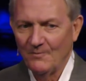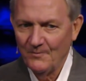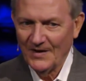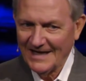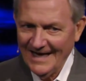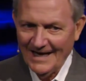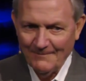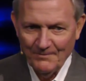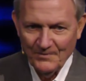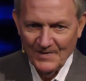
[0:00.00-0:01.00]
But
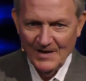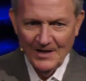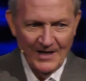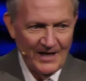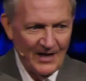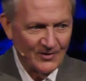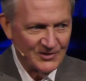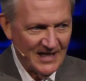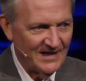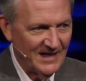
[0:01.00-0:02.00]
again,
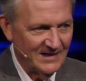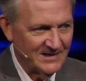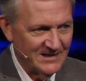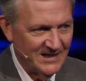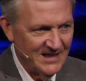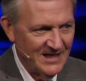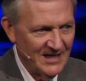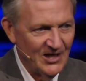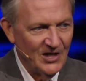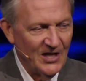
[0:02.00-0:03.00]
understand this.
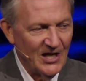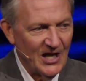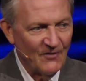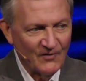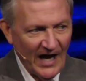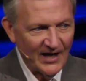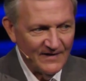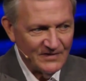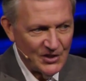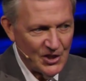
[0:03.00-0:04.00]
If God
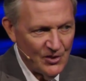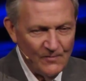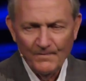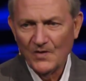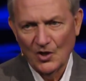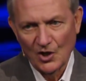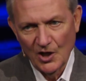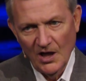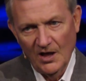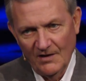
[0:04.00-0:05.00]
lives in you,
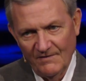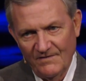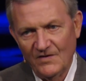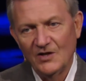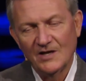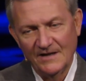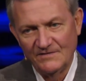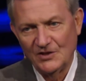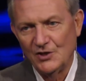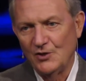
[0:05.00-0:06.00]
love lives
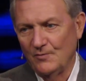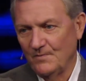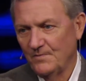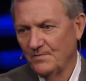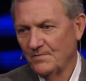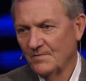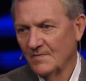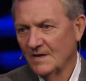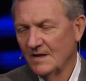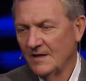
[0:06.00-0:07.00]
in you.
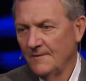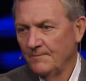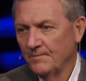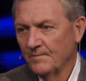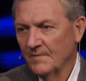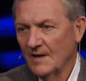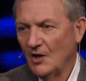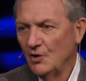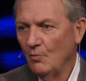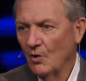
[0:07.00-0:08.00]
Now,
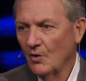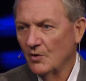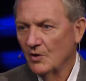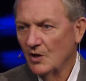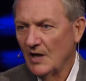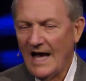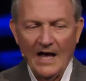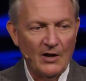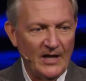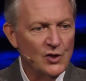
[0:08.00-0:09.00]
you want to
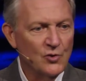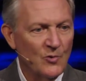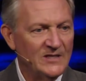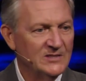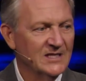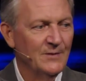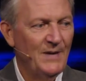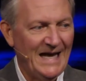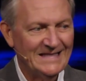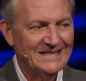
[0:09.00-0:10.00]
how to increase the
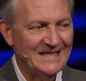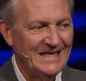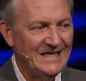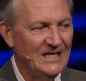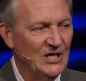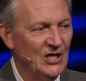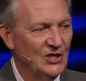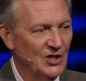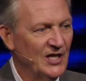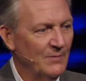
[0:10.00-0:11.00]
capacity
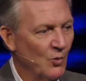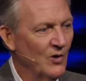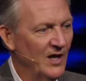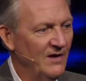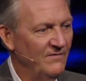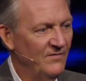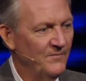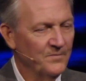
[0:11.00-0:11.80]
to get more love?